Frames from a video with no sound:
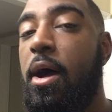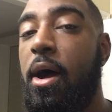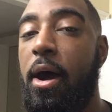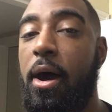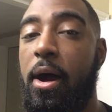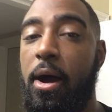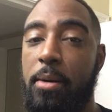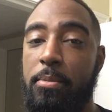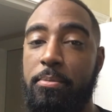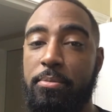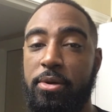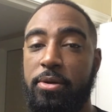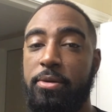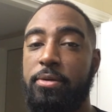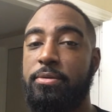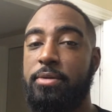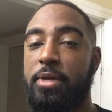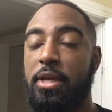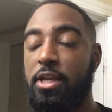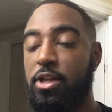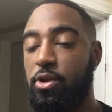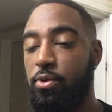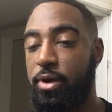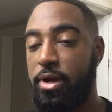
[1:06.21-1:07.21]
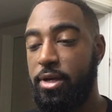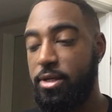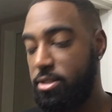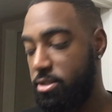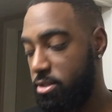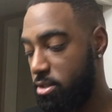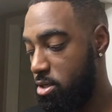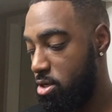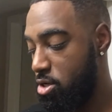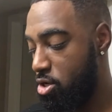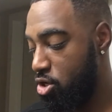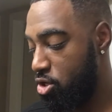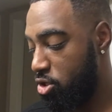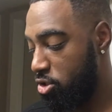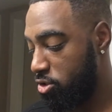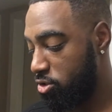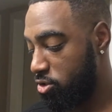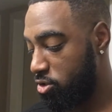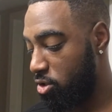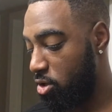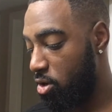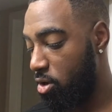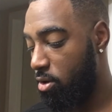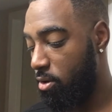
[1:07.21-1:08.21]
But anyways,
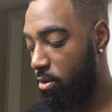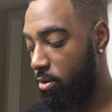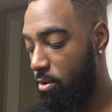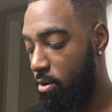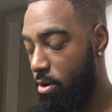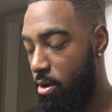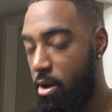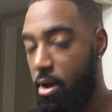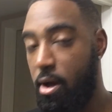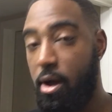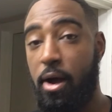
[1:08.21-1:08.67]
so